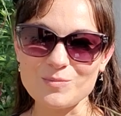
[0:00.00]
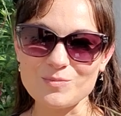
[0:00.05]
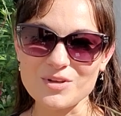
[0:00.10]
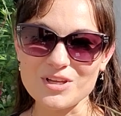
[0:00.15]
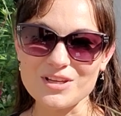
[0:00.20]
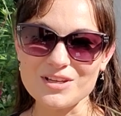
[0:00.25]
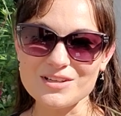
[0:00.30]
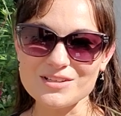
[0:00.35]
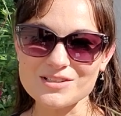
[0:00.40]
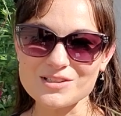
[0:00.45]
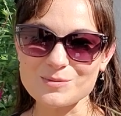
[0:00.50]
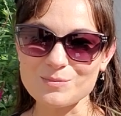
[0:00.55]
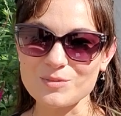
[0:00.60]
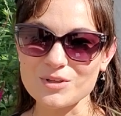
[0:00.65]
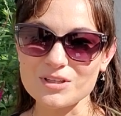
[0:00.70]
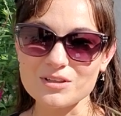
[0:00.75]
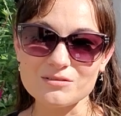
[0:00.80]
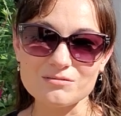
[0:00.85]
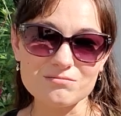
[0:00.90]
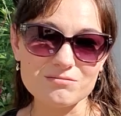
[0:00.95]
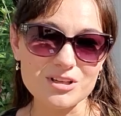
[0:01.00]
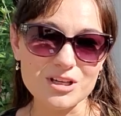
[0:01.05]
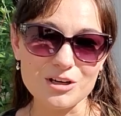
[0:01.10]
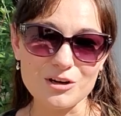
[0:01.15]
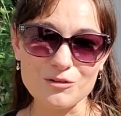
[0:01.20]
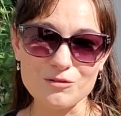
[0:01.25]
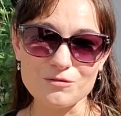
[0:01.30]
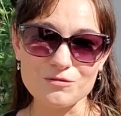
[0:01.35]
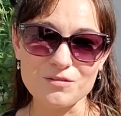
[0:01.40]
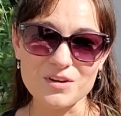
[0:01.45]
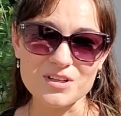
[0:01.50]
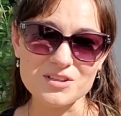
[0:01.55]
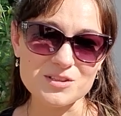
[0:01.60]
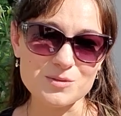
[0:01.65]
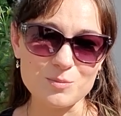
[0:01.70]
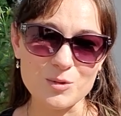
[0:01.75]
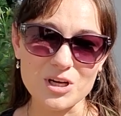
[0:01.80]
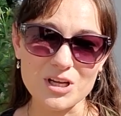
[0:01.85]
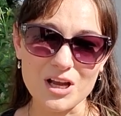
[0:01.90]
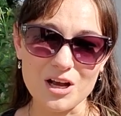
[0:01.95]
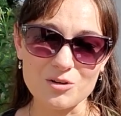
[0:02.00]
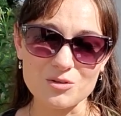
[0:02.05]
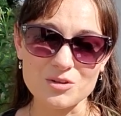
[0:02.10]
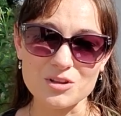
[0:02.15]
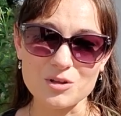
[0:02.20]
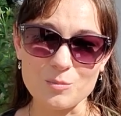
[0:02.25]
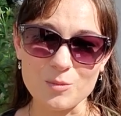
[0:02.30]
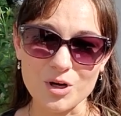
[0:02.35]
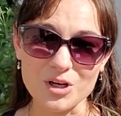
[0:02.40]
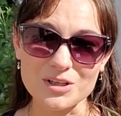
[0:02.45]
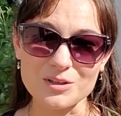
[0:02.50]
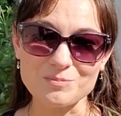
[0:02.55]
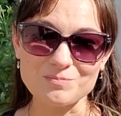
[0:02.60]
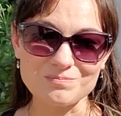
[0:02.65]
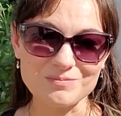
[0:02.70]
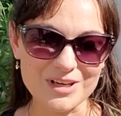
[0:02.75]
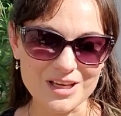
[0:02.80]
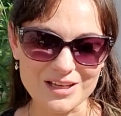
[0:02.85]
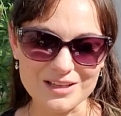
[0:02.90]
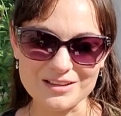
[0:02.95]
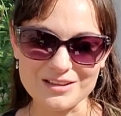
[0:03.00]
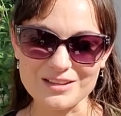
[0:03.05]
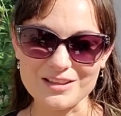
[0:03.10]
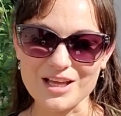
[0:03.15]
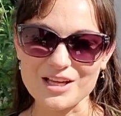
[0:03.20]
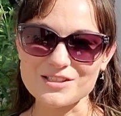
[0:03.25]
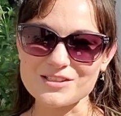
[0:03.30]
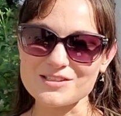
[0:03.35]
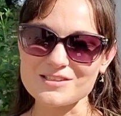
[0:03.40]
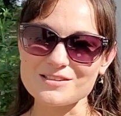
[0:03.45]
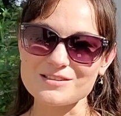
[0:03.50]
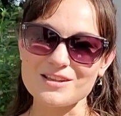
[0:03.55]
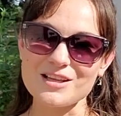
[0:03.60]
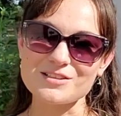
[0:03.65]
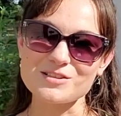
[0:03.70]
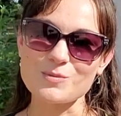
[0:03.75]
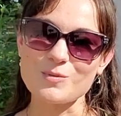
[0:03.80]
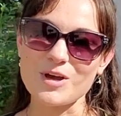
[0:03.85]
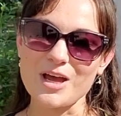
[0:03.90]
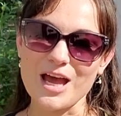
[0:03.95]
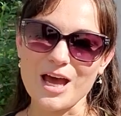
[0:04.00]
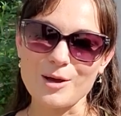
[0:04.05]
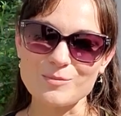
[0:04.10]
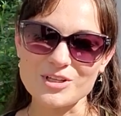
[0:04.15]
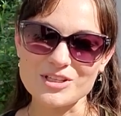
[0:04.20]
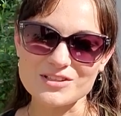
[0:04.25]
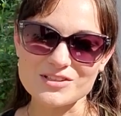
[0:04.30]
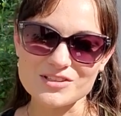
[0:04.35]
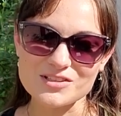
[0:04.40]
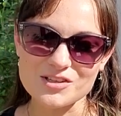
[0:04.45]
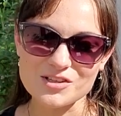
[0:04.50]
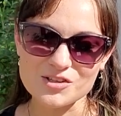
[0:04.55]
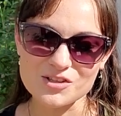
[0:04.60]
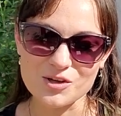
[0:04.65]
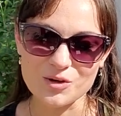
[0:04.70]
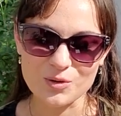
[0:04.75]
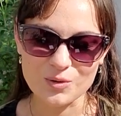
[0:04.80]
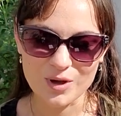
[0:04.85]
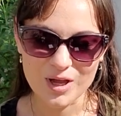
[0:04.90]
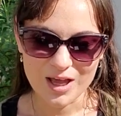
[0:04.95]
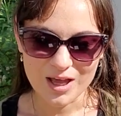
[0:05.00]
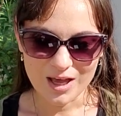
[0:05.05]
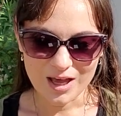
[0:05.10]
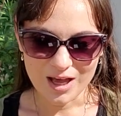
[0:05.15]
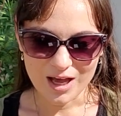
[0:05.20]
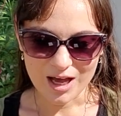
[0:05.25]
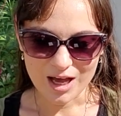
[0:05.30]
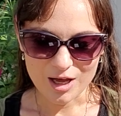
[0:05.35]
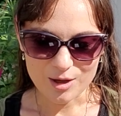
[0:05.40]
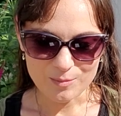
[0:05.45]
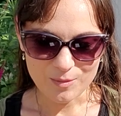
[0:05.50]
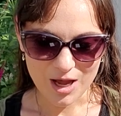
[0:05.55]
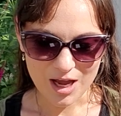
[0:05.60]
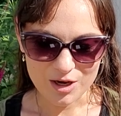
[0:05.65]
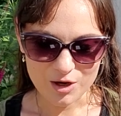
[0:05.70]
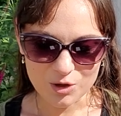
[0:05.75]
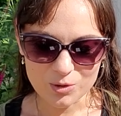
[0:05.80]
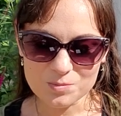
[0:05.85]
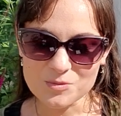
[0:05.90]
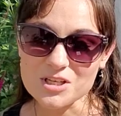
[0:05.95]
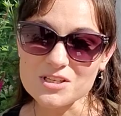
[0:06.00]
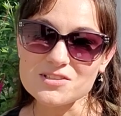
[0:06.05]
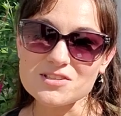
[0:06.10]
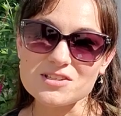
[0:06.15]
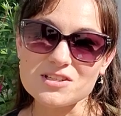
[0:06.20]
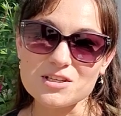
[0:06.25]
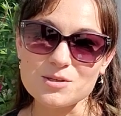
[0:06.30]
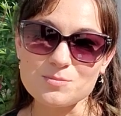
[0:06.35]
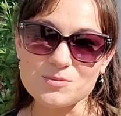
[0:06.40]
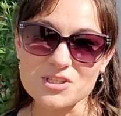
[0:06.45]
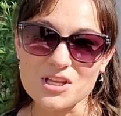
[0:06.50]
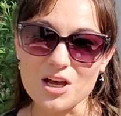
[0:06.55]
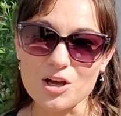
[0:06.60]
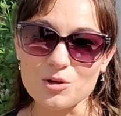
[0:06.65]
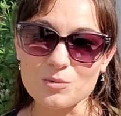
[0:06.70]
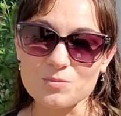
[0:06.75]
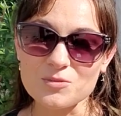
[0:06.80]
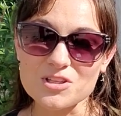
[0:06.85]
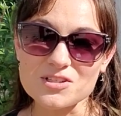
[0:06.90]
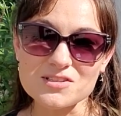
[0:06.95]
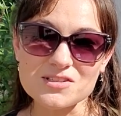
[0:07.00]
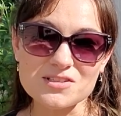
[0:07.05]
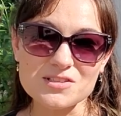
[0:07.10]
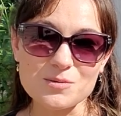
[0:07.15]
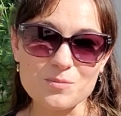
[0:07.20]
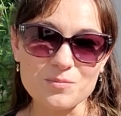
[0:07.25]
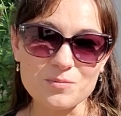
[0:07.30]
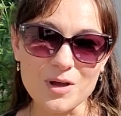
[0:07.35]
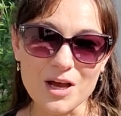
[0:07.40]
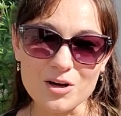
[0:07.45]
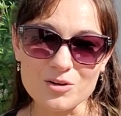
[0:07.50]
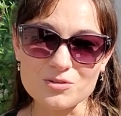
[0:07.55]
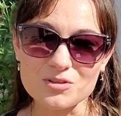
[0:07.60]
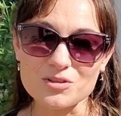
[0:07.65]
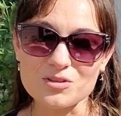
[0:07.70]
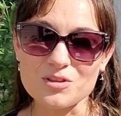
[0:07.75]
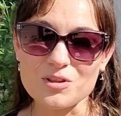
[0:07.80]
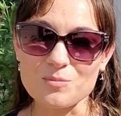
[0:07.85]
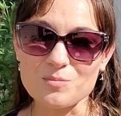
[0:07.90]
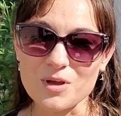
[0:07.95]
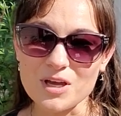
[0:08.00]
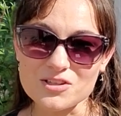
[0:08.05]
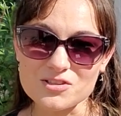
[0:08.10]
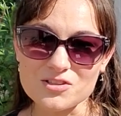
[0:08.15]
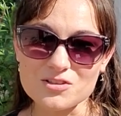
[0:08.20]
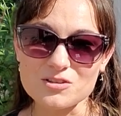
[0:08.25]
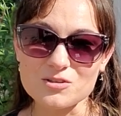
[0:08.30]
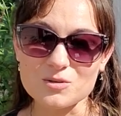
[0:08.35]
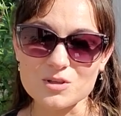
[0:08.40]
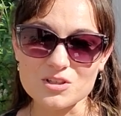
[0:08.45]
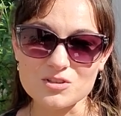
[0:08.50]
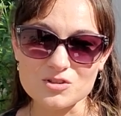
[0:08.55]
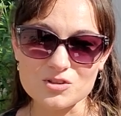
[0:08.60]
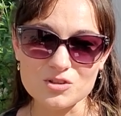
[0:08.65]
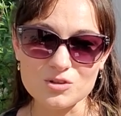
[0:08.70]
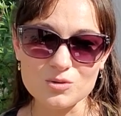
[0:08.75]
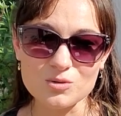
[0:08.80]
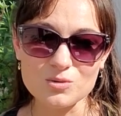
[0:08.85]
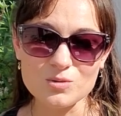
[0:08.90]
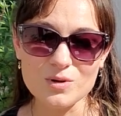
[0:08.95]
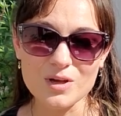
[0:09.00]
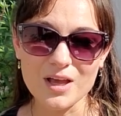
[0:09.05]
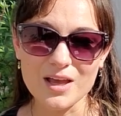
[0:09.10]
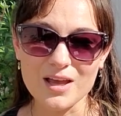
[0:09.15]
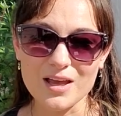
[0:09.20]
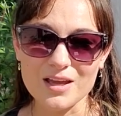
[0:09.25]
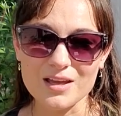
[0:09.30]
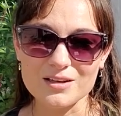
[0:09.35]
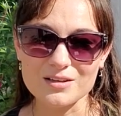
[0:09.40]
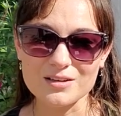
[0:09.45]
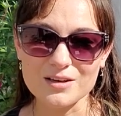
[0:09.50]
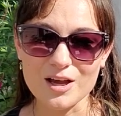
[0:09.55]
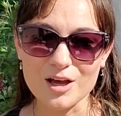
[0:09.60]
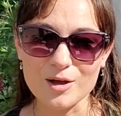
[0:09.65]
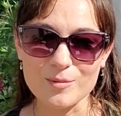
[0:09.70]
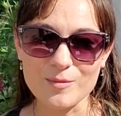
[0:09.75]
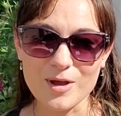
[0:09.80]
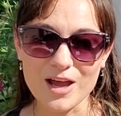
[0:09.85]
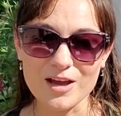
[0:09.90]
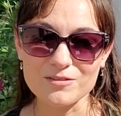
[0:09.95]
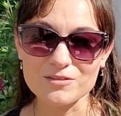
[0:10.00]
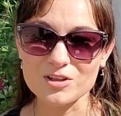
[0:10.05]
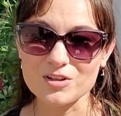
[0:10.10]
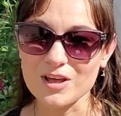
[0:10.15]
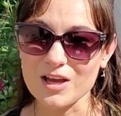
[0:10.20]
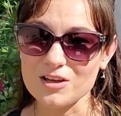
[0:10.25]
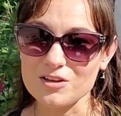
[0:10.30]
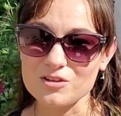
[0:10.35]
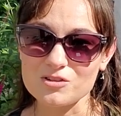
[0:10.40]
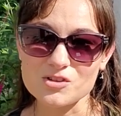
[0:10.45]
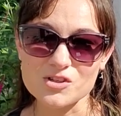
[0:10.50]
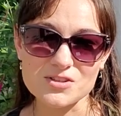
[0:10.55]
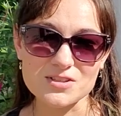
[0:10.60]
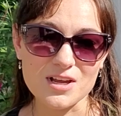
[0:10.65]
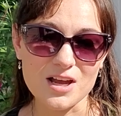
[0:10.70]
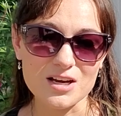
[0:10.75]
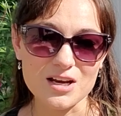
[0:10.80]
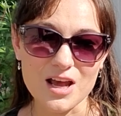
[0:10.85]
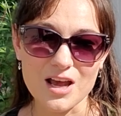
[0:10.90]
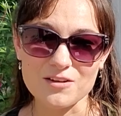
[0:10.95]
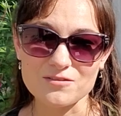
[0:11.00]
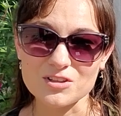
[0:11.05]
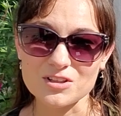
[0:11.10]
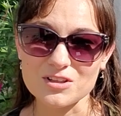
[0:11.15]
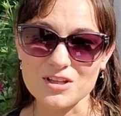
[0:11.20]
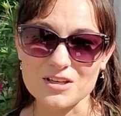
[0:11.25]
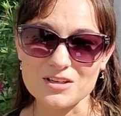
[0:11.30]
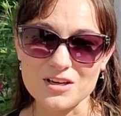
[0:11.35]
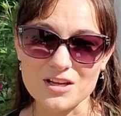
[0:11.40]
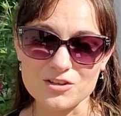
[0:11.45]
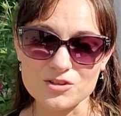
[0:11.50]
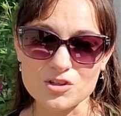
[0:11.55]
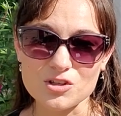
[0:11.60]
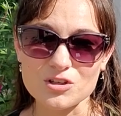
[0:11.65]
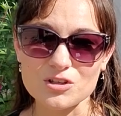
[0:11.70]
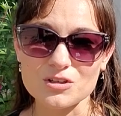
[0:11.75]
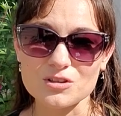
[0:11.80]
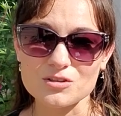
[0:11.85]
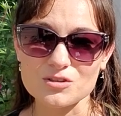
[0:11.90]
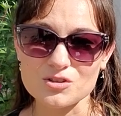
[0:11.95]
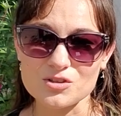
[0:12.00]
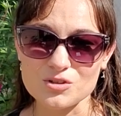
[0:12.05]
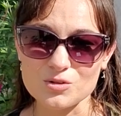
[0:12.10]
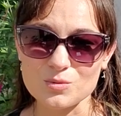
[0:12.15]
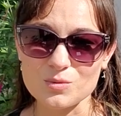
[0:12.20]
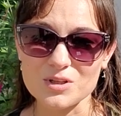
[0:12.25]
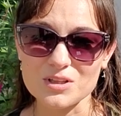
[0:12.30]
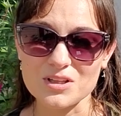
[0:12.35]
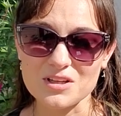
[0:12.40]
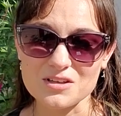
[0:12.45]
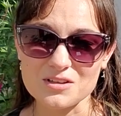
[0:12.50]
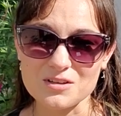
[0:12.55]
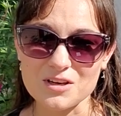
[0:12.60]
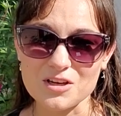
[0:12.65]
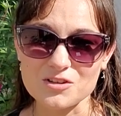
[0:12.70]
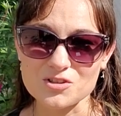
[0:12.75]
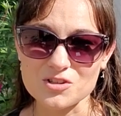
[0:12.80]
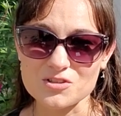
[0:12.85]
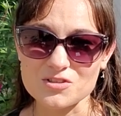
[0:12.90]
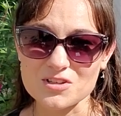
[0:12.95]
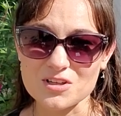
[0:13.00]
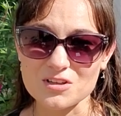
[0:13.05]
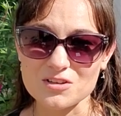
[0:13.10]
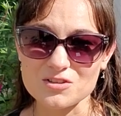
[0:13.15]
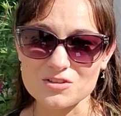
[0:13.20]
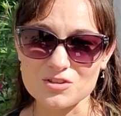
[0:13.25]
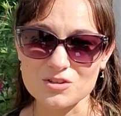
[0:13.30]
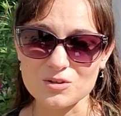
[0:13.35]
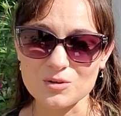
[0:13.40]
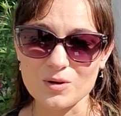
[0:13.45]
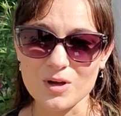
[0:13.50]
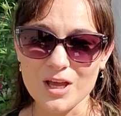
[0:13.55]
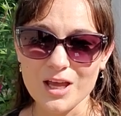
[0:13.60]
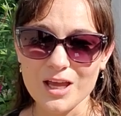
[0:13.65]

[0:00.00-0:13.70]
peace, but, you know, fights break out in the bar, and that's what happens. So I hope these tips help. This is about the best you can do, and after that, you just kind of have to let nature do what nature's going to do.